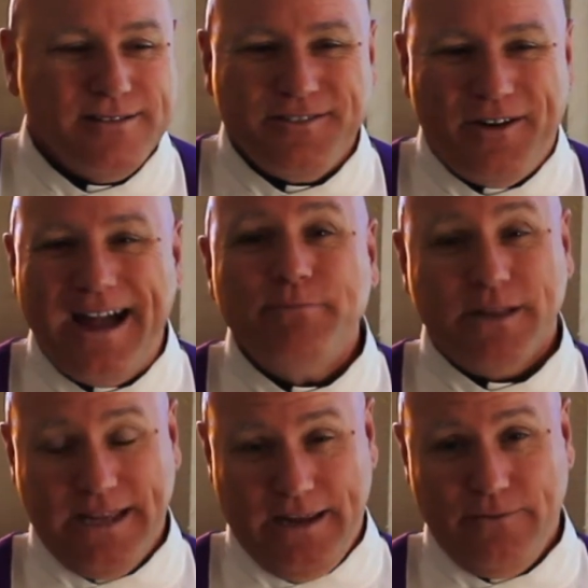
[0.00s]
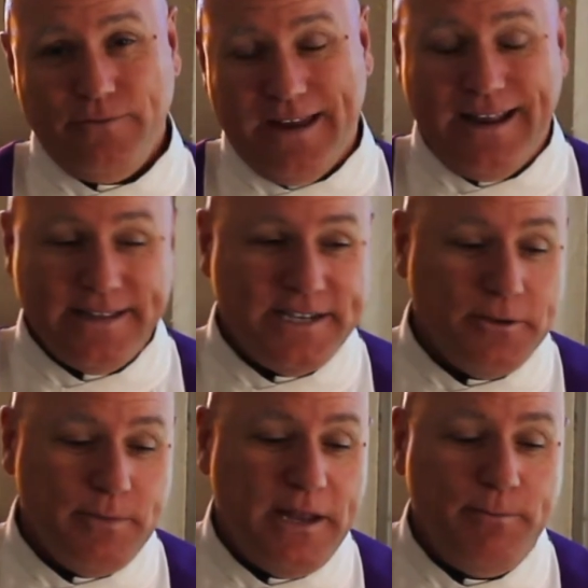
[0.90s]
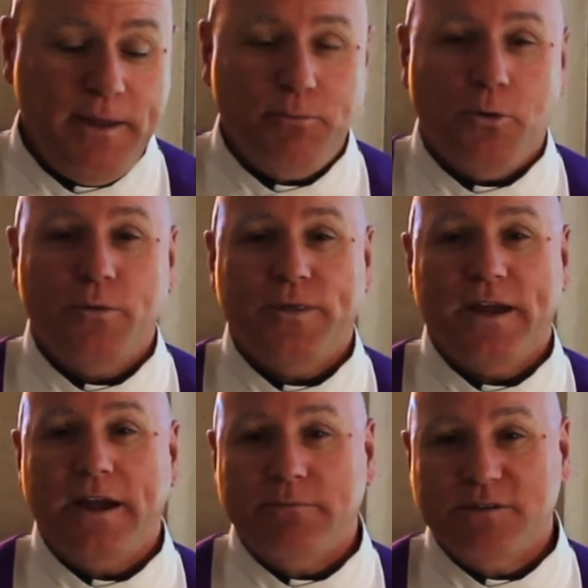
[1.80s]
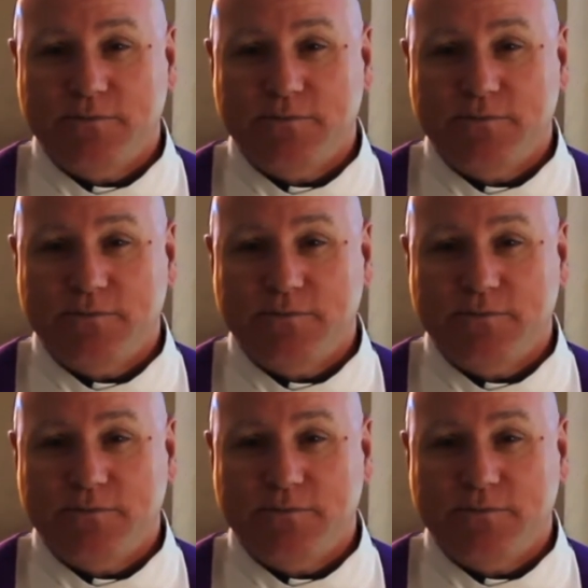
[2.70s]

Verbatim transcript: So I believe, and I tell many people when they come